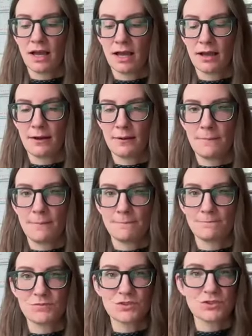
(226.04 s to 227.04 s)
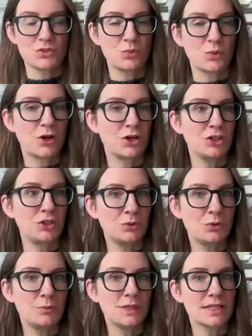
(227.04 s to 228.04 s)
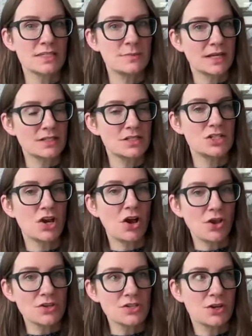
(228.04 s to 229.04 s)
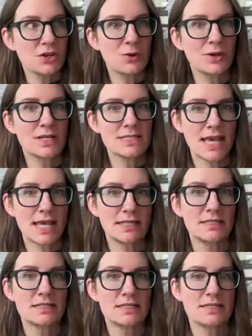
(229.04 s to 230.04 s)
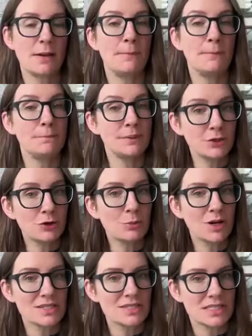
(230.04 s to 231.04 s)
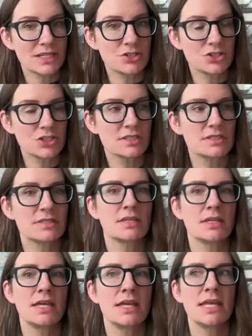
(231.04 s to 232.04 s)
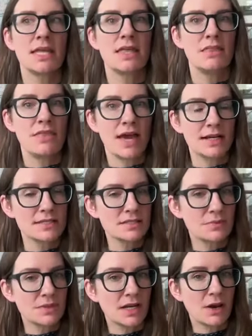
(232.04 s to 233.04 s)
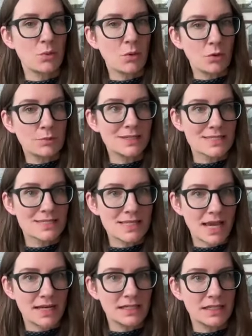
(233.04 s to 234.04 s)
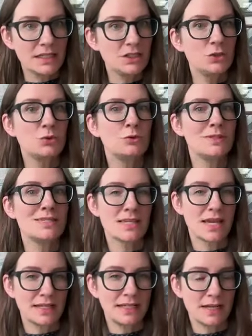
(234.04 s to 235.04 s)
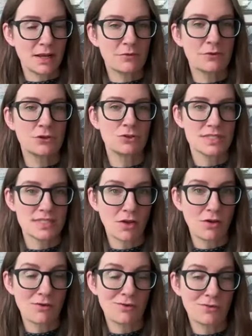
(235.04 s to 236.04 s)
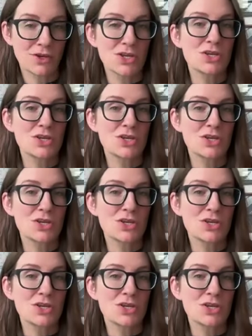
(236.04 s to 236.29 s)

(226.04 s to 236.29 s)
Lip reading: to where you will be expected to also attend some peer presentations. That is something I won't be assigning. You will be signing up for yourself.